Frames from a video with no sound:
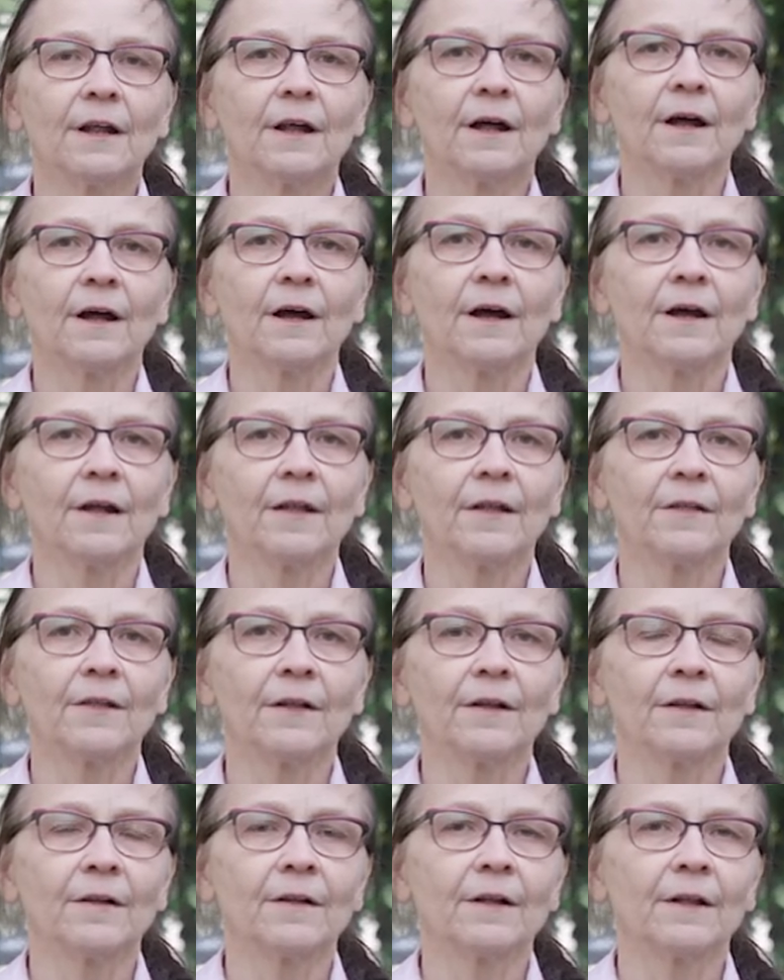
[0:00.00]

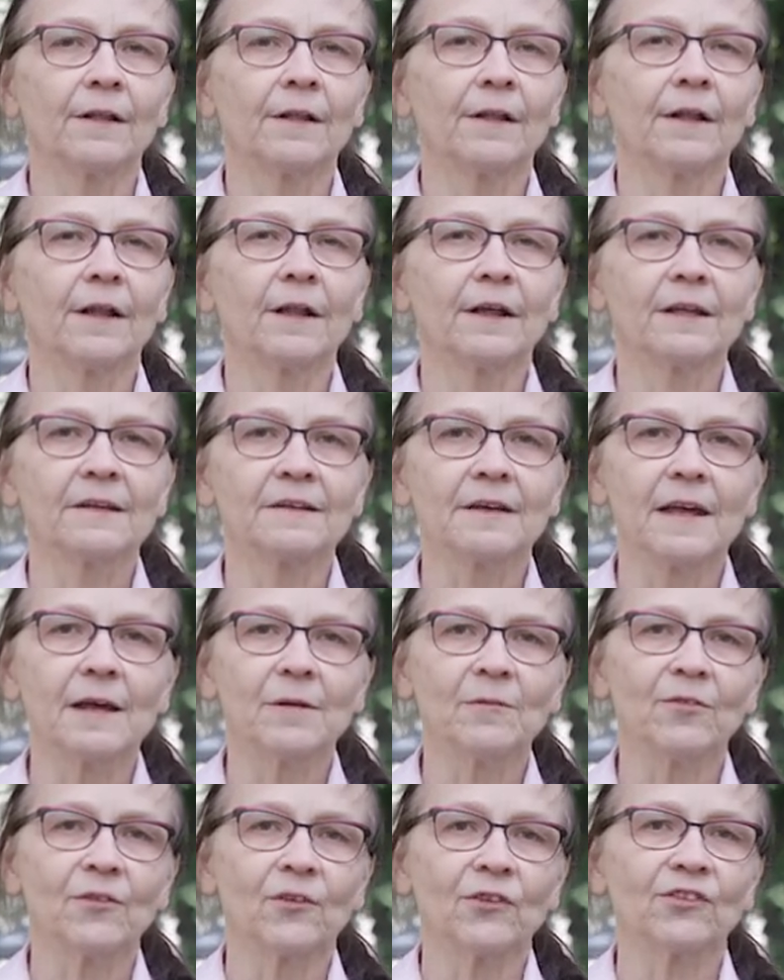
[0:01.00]
it
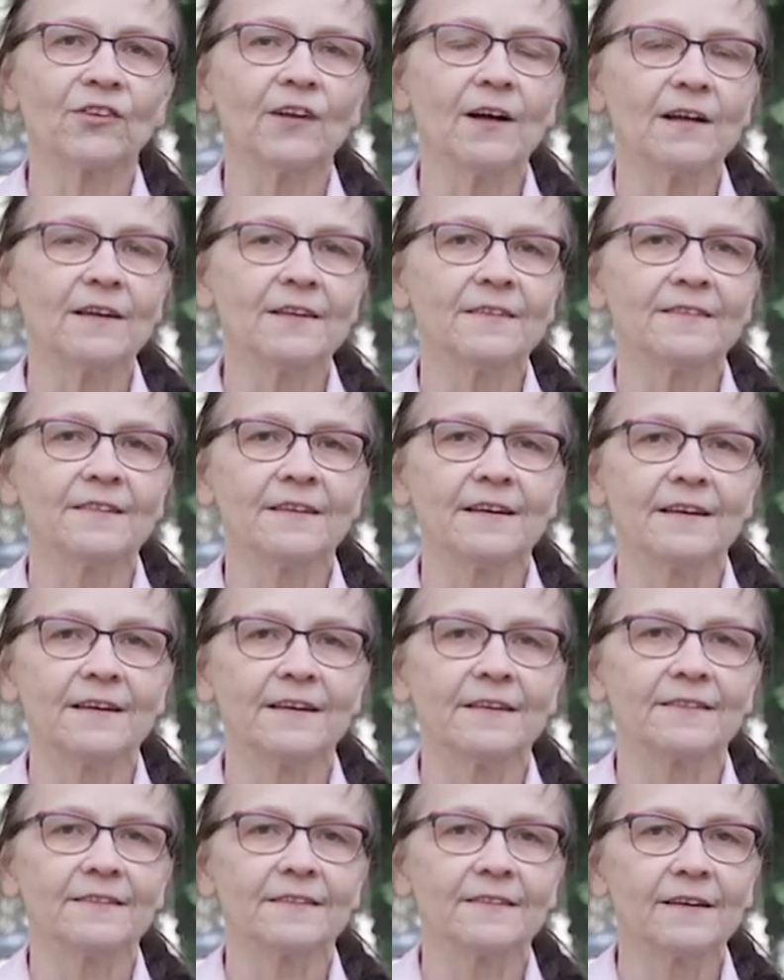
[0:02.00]

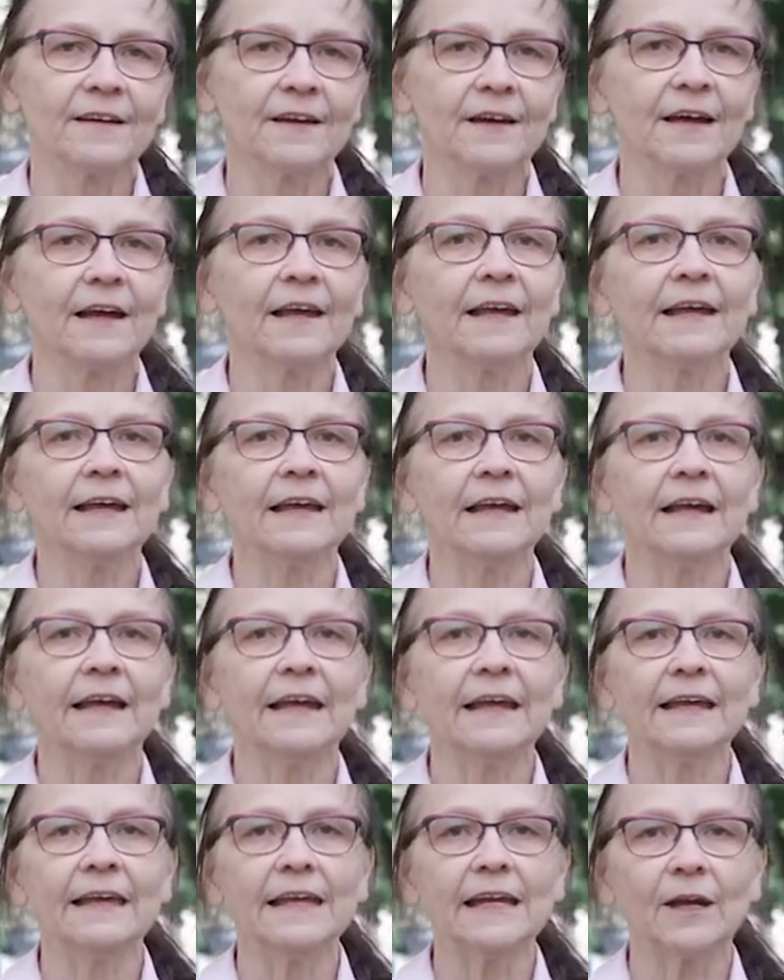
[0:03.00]
emphasizes
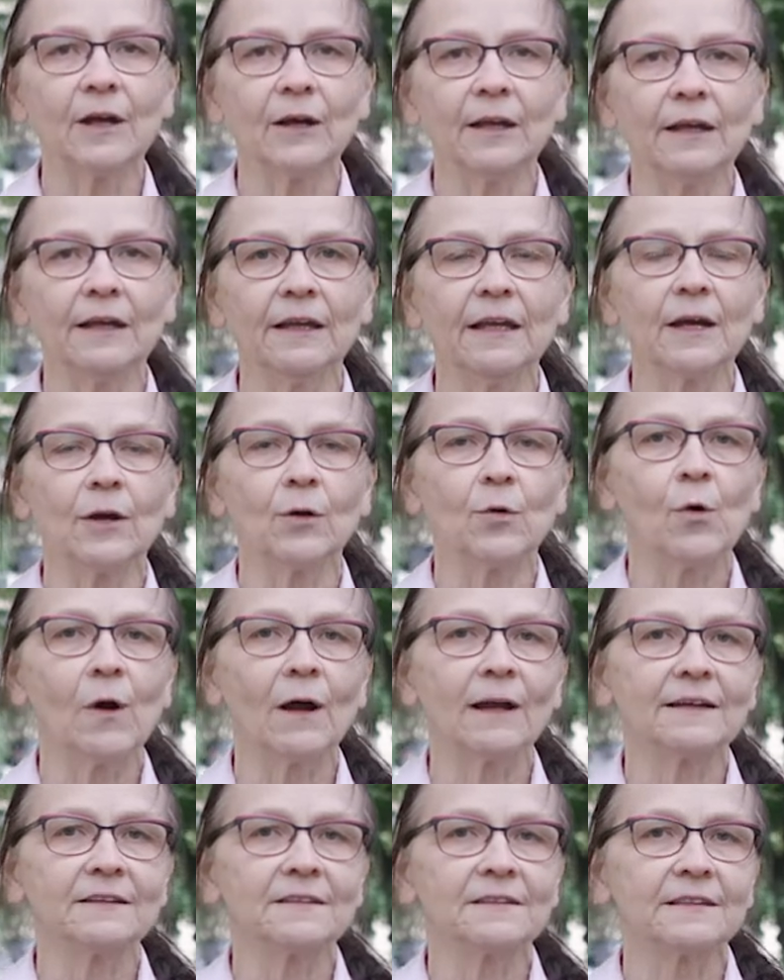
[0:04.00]

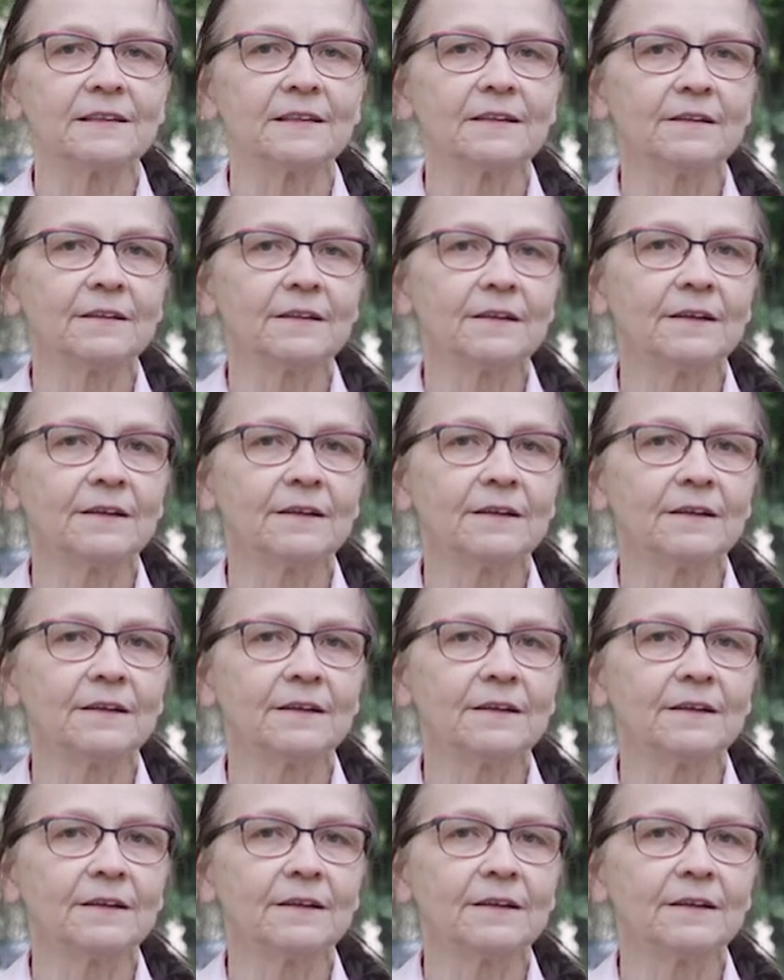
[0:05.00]
equality.